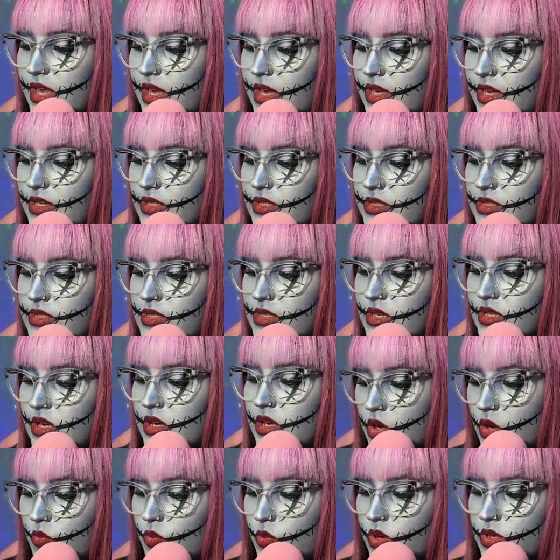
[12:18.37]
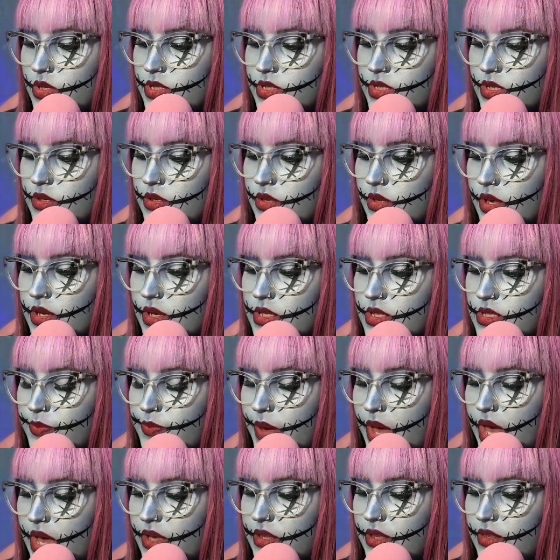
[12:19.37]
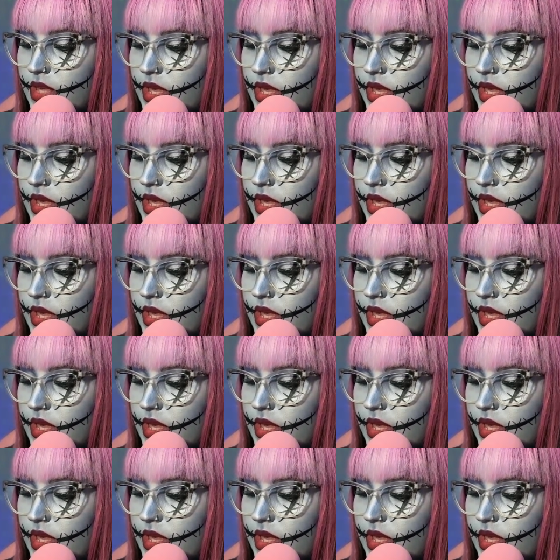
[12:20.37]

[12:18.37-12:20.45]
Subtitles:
legs. While still on its back